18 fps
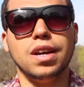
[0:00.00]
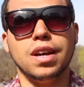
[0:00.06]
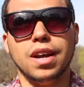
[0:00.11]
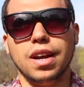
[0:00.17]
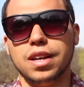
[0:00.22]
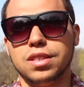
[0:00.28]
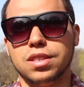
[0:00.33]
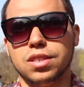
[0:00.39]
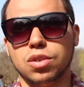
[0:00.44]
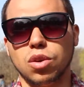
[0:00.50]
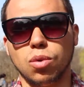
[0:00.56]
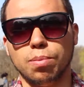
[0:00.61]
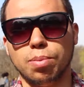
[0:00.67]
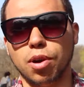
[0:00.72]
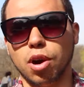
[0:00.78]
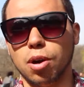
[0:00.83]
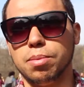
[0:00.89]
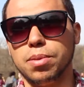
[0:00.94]
It's
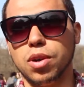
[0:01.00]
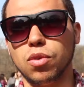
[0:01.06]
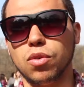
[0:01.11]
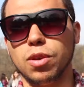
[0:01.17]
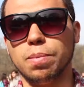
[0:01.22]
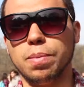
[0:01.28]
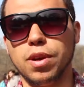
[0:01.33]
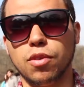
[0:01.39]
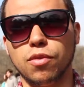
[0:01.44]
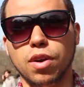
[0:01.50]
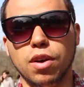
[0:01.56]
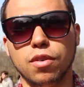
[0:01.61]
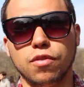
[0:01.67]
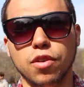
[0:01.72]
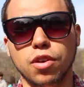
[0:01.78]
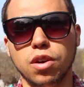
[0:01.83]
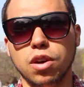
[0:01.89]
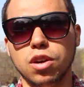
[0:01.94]
probably only been around
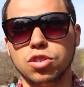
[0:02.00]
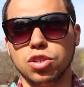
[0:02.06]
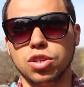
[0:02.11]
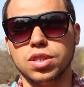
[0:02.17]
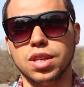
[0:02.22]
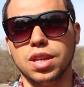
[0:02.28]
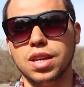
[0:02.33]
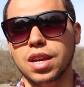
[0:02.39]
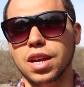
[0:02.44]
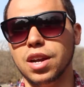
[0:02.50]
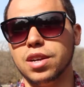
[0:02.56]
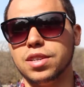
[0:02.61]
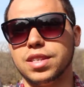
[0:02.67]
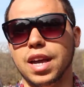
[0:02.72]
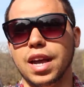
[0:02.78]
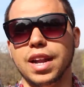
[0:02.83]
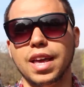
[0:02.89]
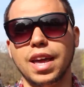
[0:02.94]
for hundreds of
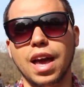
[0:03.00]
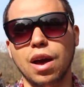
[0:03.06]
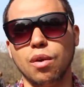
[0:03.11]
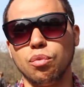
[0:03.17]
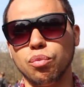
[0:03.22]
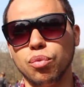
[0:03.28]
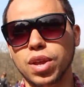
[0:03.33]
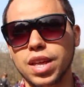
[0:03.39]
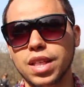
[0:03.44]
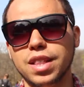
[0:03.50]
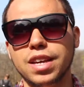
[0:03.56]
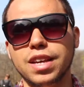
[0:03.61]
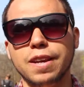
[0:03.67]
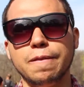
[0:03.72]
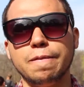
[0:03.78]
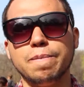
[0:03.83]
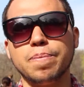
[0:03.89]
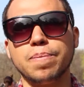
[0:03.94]
years, and it got
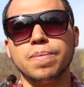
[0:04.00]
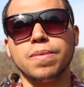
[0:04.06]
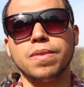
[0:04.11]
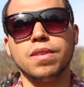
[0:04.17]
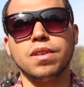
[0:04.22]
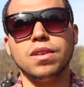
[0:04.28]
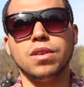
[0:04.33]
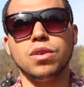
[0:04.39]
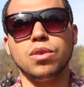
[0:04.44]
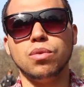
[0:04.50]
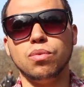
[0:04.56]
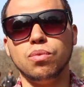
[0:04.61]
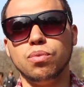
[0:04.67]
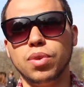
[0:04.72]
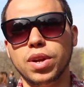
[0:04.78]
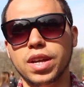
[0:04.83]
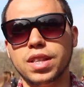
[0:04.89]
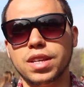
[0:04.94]
really,
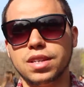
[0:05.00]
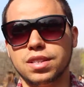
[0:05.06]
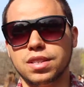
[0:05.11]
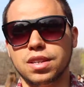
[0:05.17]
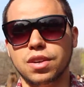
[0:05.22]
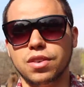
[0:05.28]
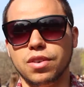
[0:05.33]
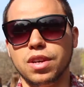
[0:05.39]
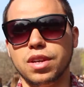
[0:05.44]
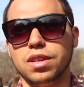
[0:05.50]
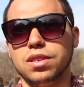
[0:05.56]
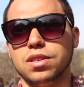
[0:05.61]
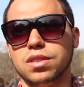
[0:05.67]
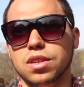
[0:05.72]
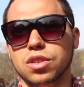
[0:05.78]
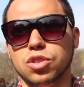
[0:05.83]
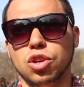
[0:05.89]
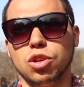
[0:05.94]
really serious
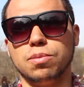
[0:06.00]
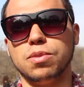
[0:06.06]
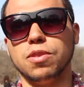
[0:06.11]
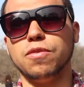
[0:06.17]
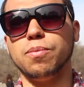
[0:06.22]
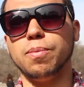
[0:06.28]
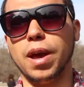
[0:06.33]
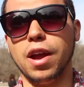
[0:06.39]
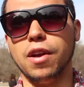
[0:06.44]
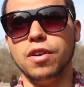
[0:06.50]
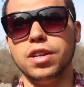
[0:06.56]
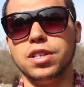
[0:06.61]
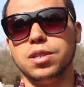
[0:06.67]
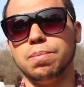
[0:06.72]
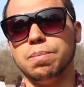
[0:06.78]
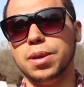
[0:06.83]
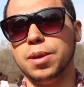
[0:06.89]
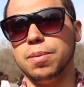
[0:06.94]
in terms of
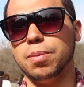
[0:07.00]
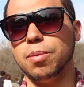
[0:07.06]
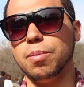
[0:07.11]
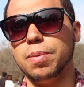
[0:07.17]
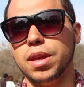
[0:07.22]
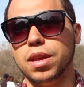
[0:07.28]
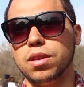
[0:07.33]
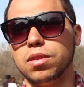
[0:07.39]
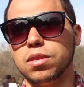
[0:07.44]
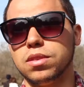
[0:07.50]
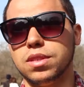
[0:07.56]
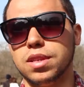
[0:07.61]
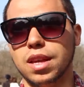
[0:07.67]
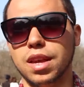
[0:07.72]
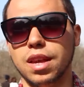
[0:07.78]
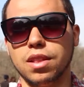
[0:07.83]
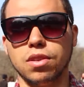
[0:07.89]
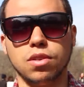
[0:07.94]
marriage and people being
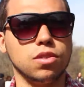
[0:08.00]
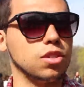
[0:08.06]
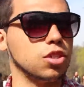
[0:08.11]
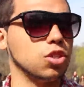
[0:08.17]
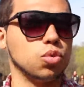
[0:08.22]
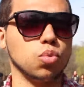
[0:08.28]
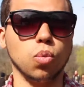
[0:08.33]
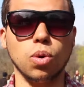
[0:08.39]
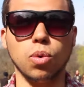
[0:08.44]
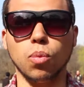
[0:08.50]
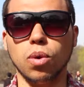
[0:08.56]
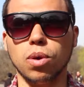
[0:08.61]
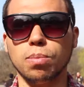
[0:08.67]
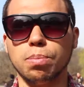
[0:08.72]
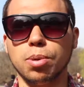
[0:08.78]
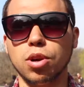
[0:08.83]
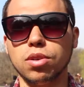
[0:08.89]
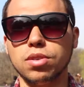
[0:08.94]
together just with
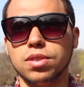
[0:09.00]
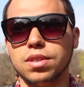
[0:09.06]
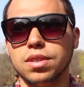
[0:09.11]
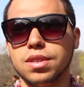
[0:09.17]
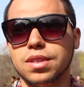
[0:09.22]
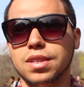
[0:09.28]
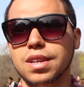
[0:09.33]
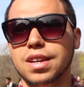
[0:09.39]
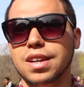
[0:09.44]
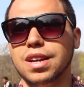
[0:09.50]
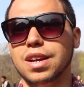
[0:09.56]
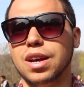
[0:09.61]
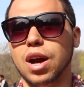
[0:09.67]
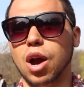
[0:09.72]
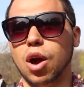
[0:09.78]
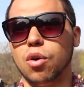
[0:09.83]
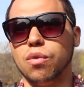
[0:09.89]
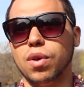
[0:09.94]
one person
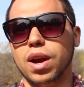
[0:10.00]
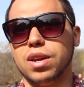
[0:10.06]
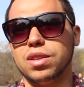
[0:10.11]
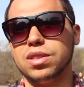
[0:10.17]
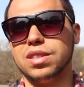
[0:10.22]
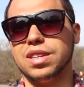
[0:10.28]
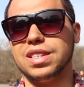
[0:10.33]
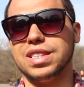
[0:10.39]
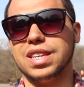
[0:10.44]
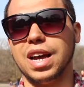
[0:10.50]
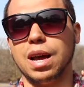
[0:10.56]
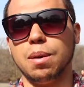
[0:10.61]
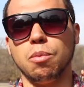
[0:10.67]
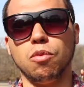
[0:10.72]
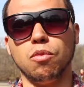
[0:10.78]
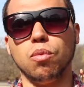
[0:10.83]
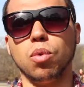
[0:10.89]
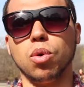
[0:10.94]
around the
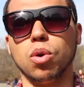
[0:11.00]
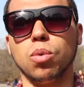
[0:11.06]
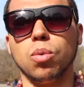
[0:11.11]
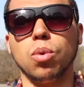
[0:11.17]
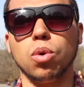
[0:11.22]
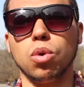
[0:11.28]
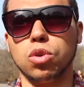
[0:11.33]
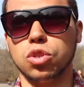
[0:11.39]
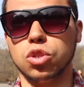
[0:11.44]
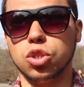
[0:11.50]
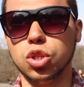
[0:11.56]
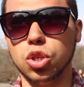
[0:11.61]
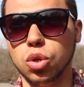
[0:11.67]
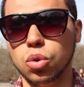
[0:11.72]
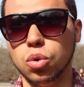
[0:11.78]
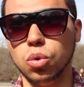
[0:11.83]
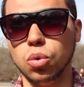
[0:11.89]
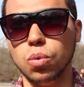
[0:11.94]
time of World War
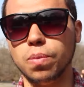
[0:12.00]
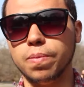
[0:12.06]
II.